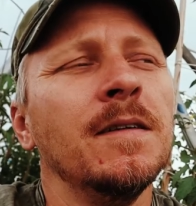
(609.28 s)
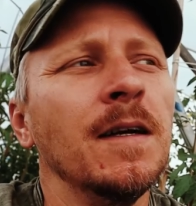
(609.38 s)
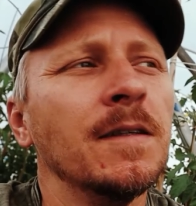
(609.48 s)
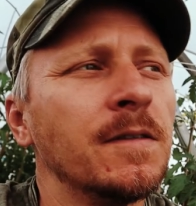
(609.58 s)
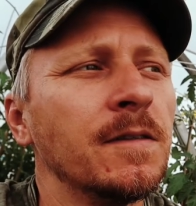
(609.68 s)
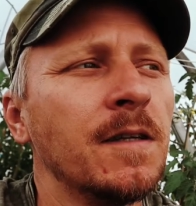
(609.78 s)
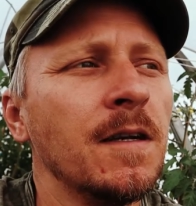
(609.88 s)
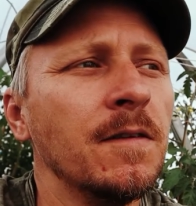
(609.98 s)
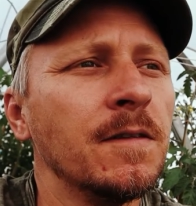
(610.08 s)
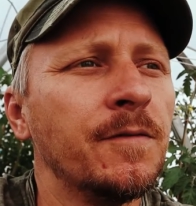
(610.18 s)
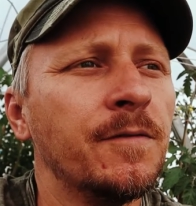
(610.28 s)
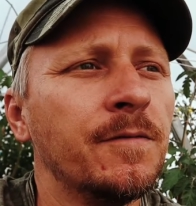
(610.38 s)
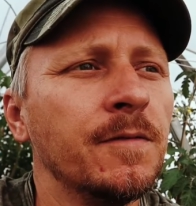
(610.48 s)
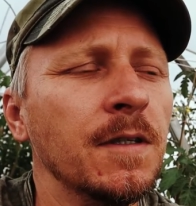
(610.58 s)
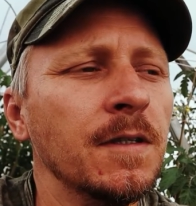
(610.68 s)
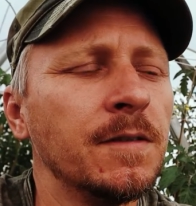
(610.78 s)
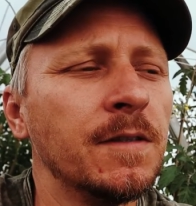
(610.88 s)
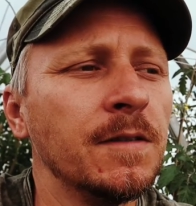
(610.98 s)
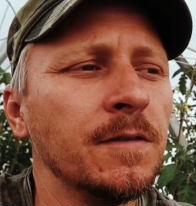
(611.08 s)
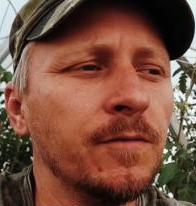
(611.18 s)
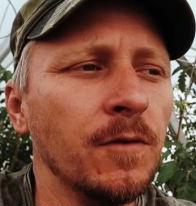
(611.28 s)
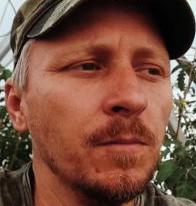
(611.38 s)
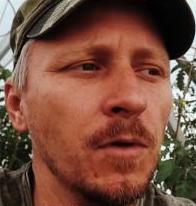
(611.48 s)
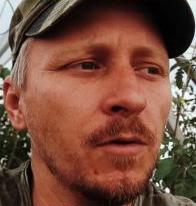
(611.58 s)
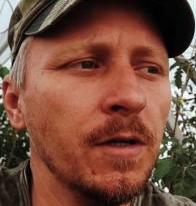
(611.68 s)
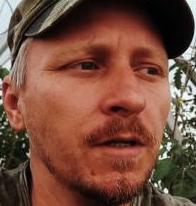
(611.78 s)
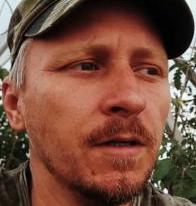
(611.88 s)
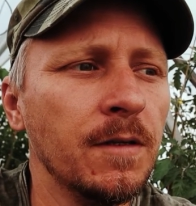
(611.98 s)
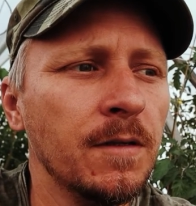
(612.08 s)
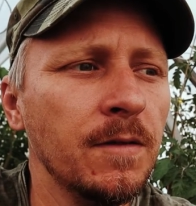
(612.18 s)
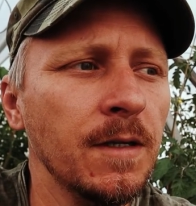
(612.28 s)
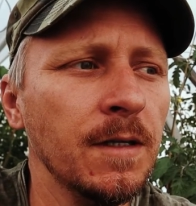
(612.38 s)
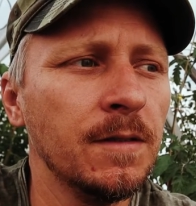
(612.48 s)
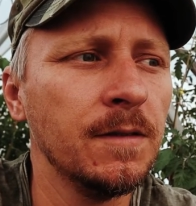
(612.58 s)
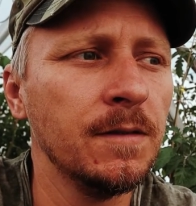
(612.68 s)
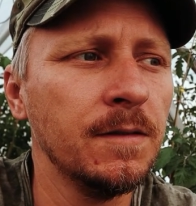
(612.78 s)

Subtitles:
it's just kind of this sense of foreboding that